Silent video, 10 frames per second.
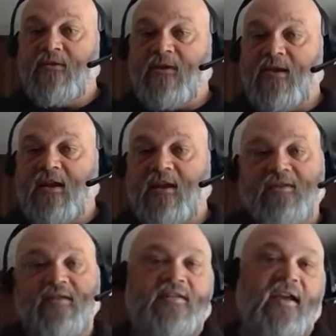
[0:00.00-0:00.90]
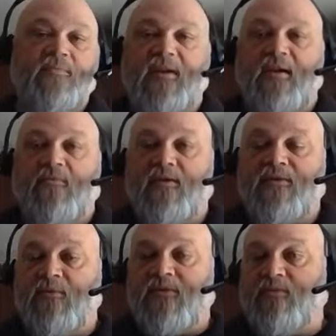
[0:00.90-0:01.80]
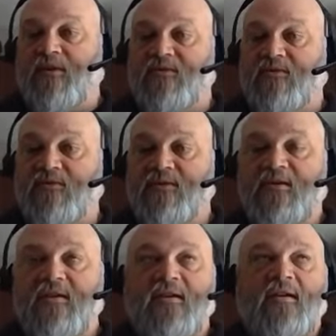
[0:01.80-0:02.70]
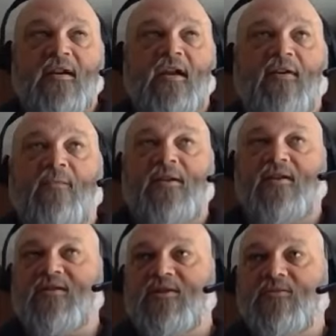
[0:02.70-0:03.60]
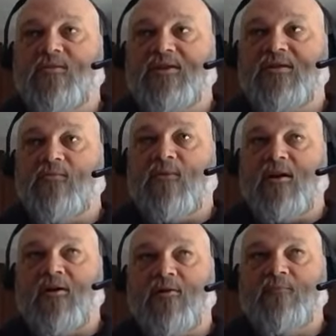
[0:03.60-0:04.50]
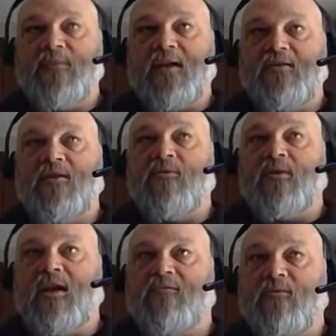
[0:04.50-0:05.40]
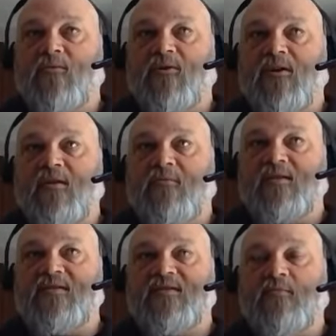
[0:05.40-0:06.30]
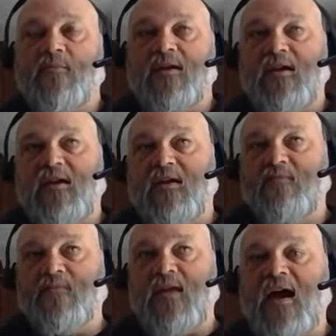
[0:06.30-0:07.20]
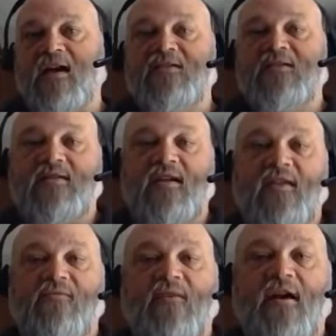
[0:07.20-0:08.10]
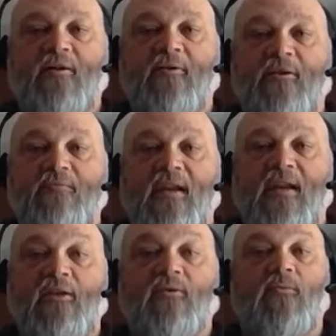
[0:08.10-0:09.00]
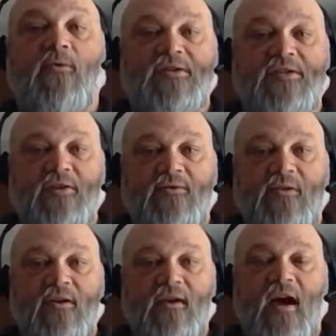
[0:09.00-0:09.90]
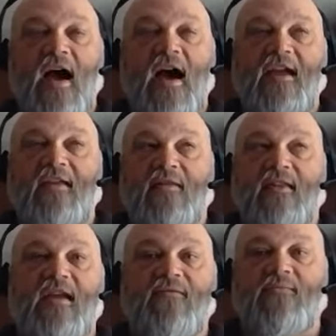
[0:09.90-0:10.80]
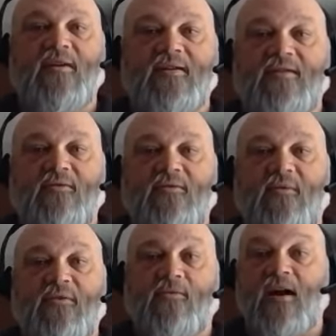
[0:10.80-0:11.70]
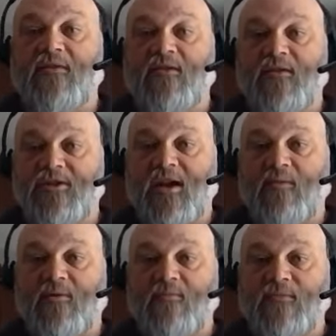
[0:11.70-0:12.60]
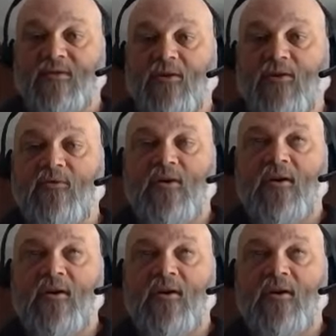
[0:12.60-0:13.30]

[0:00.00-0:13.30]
right? And it's the same thing with, with the pistols. If I'm in a situation where I don't have to worry about somebody accessing that firearm that I don't want to, I can leave the pistol with a round in the chamber. So